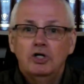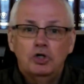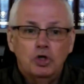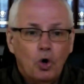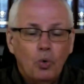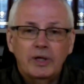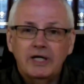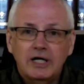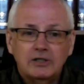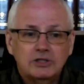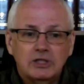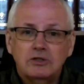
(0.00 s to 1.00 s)
No one
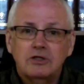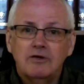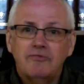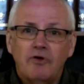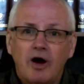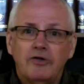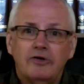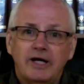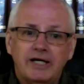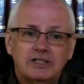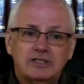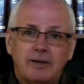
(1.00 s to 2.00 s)
comes unto the Father
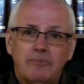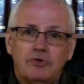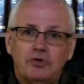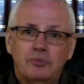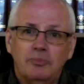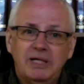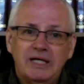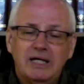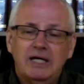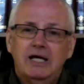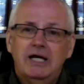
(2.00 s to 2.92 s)
except through me.